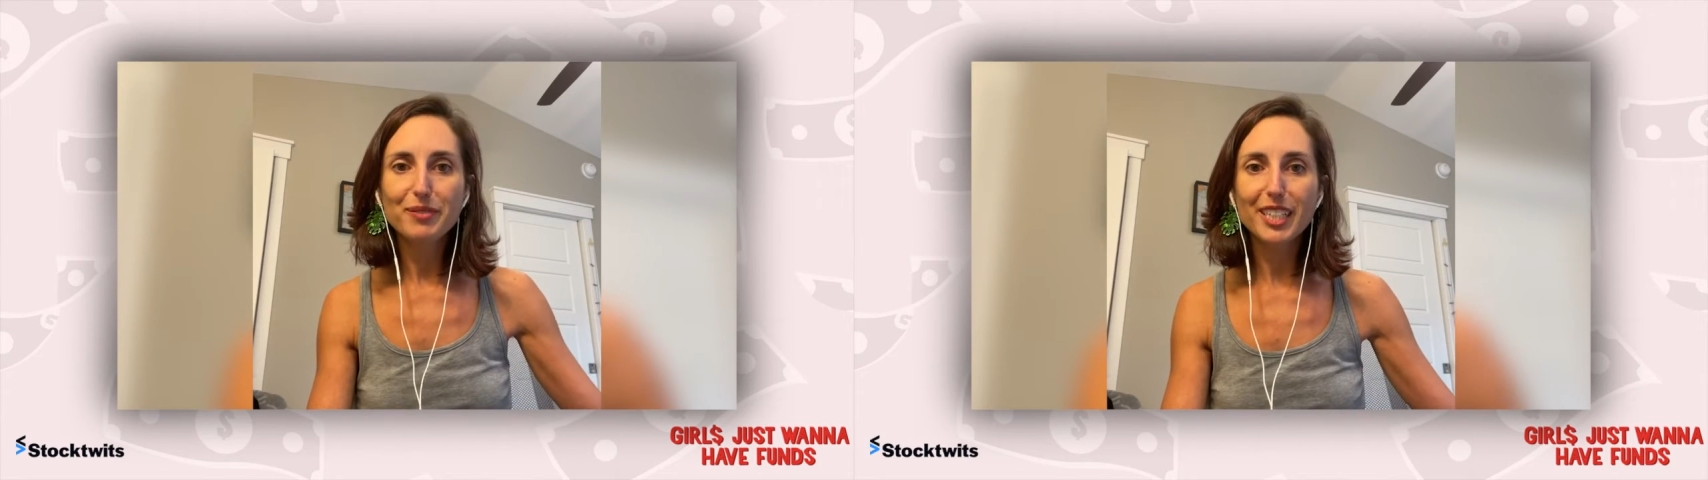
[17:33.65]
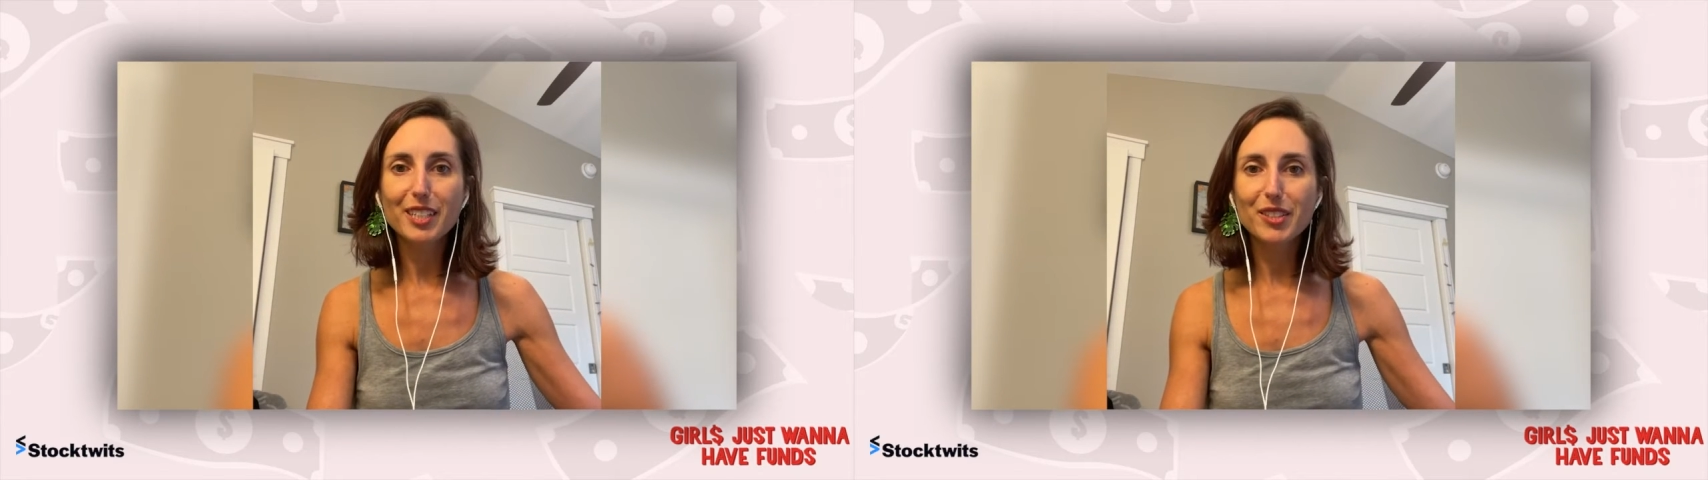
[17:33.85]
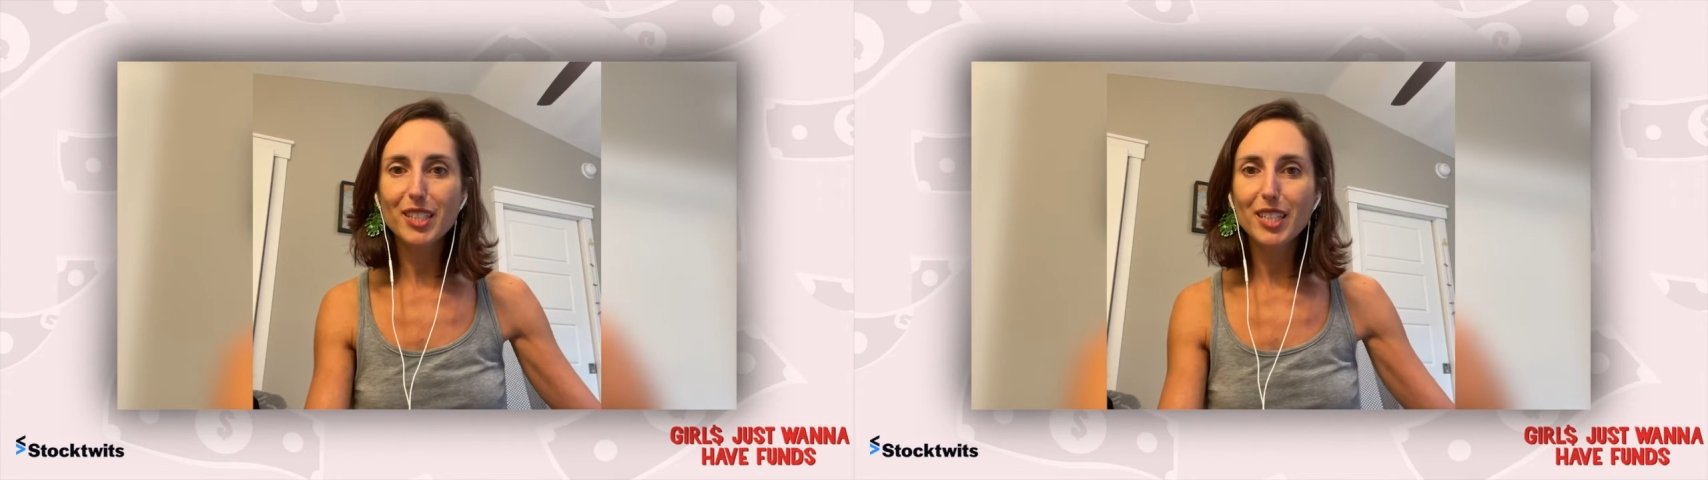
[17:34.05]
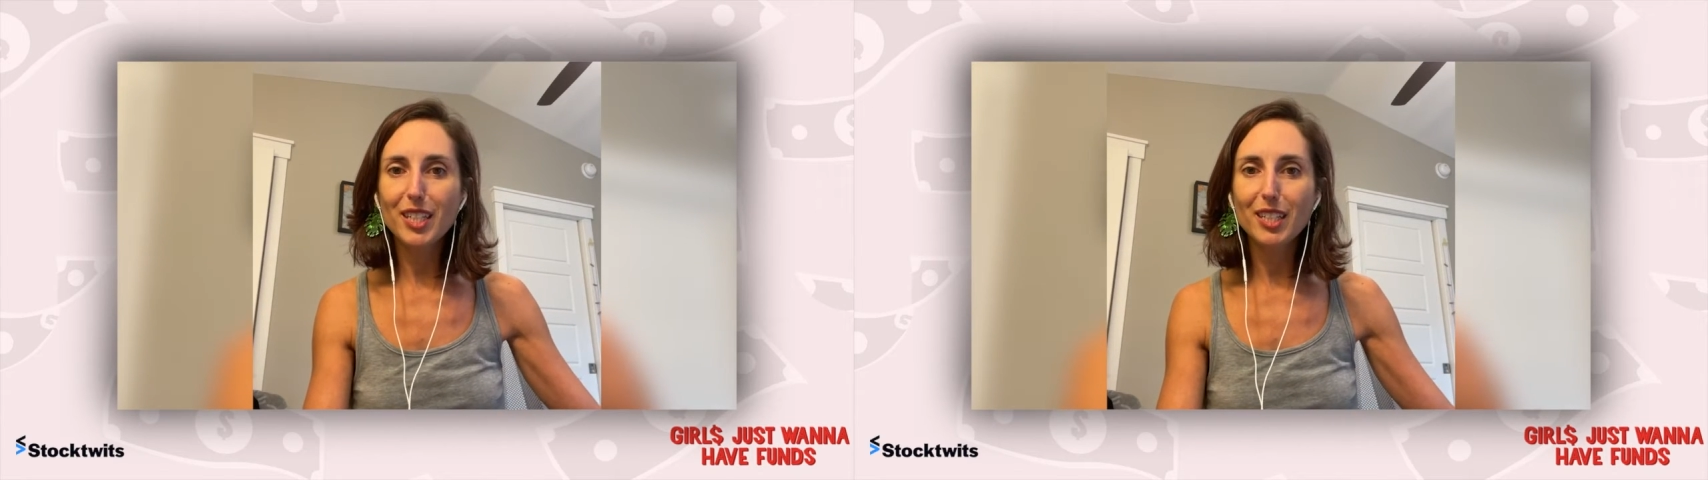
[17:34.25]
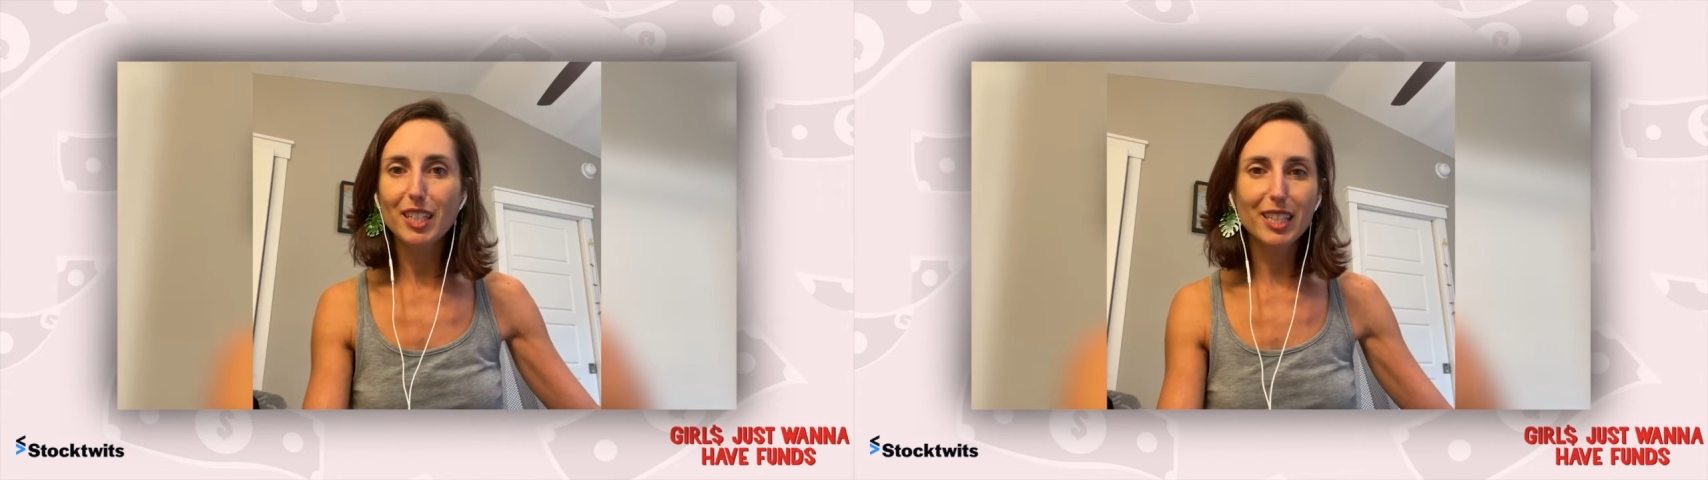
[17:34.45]

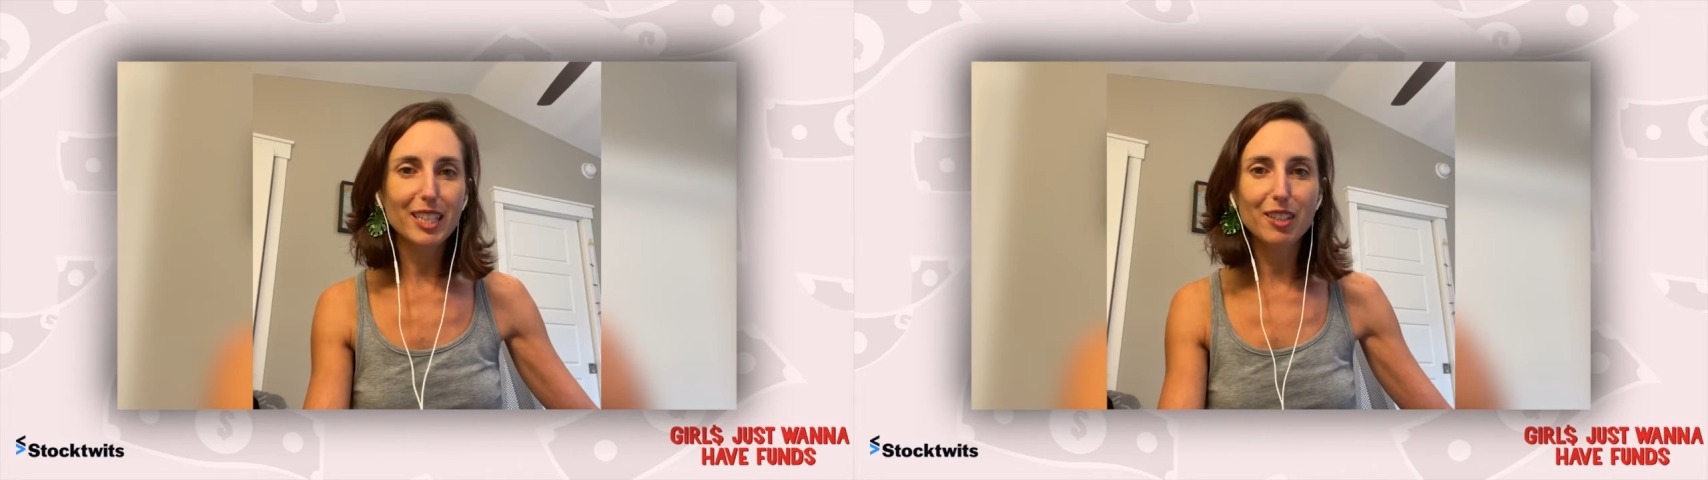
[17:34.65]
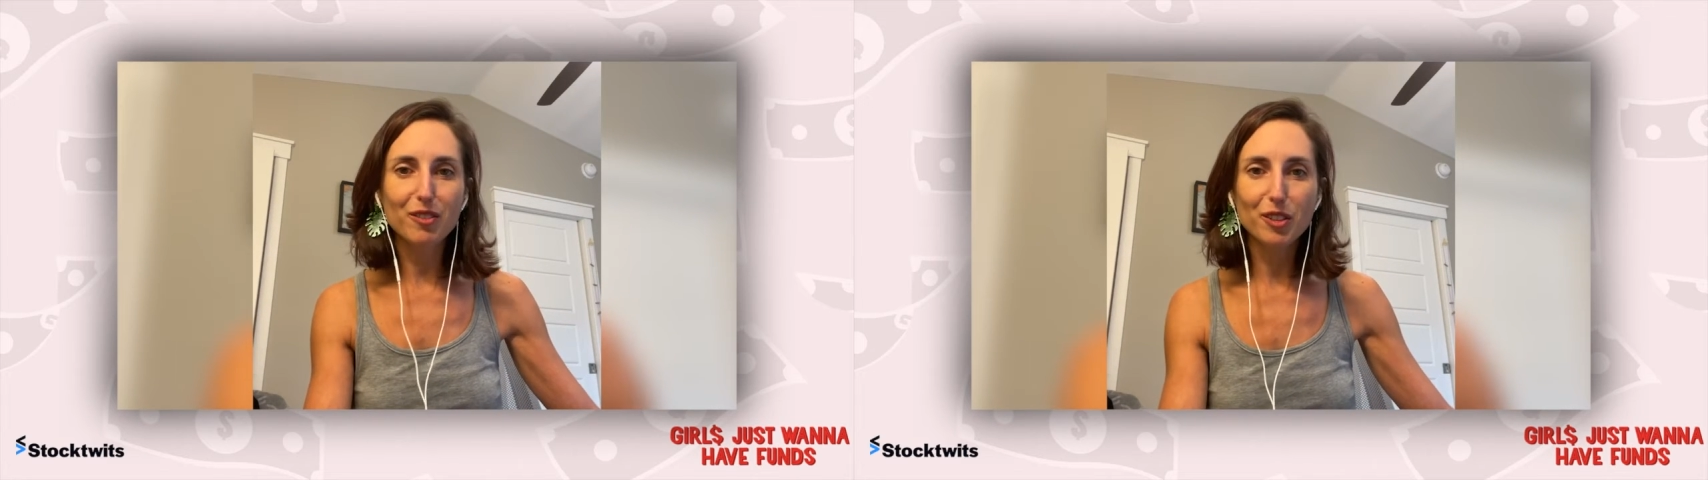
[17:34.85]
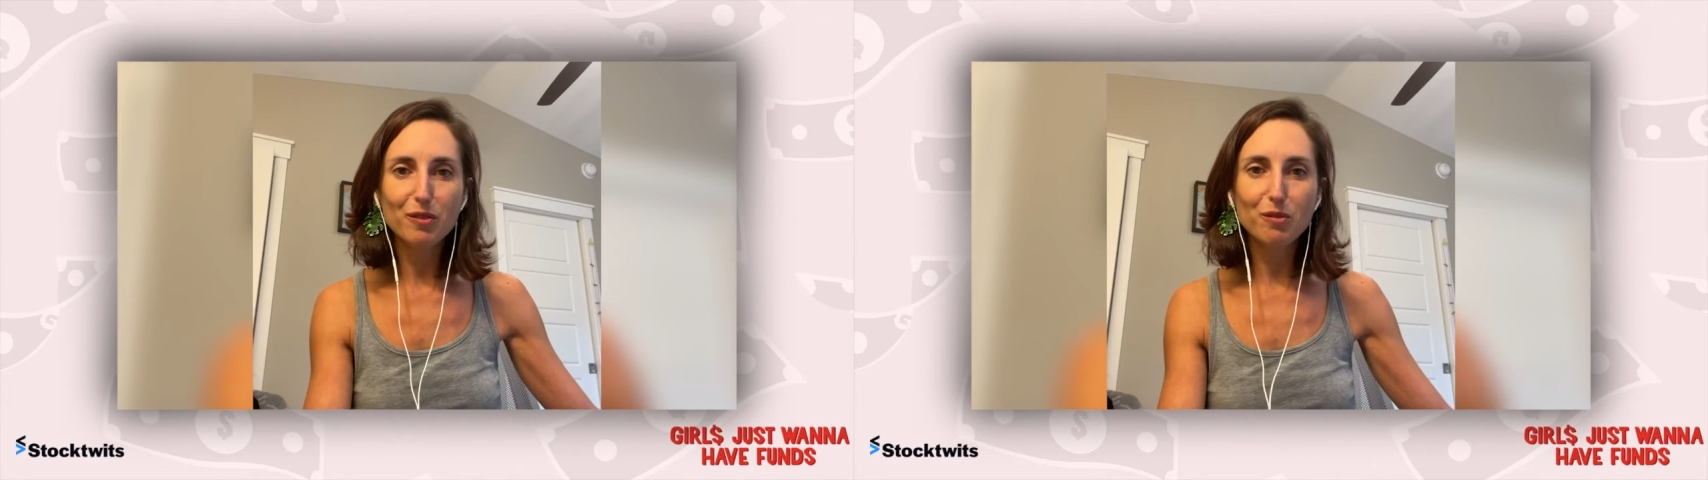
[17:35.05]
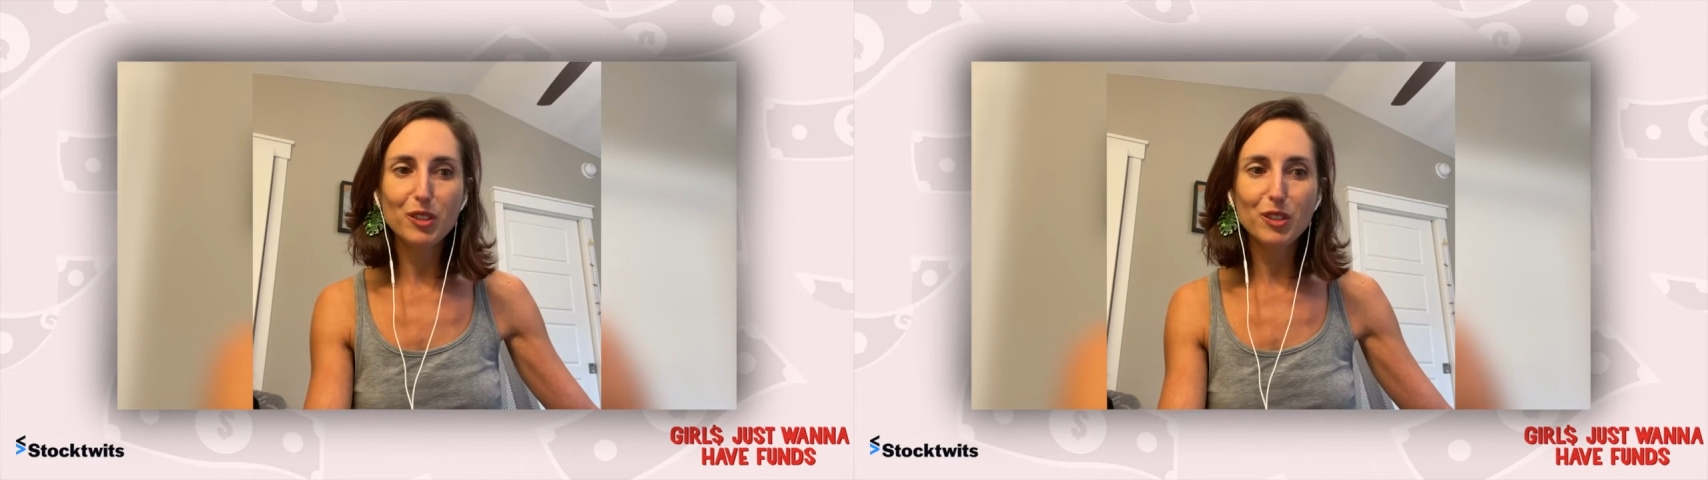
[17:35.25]
I think of a